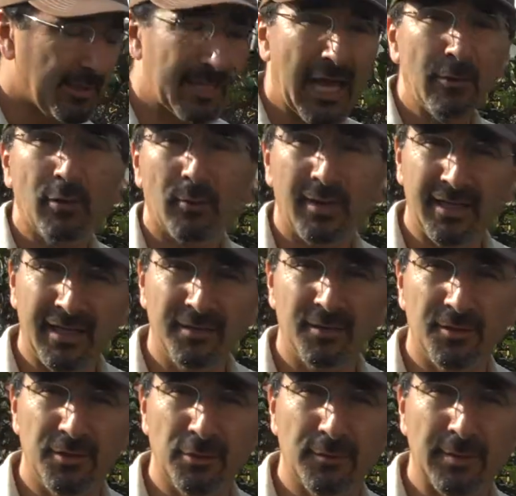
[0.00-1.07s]
Now what we need
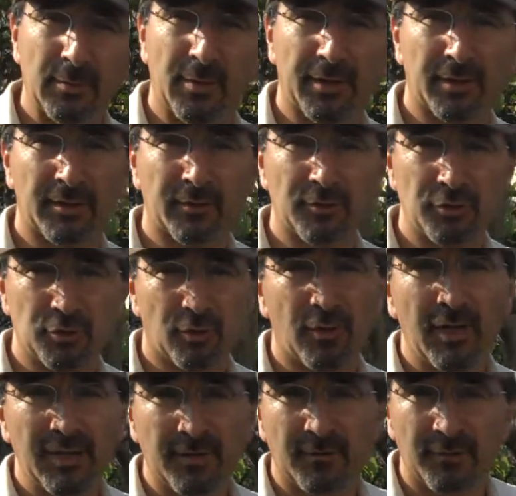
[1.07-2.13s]
to do if we want to
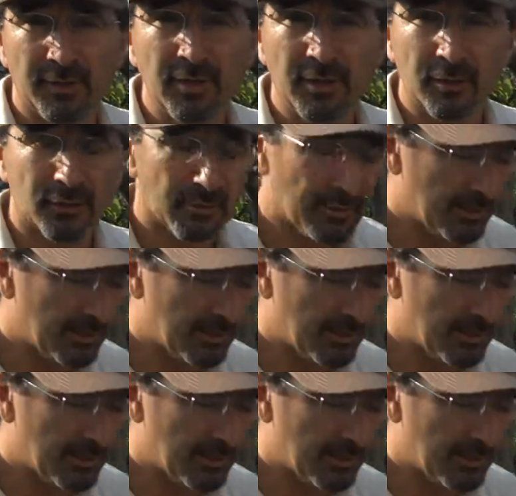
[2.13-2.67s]
enjoy the view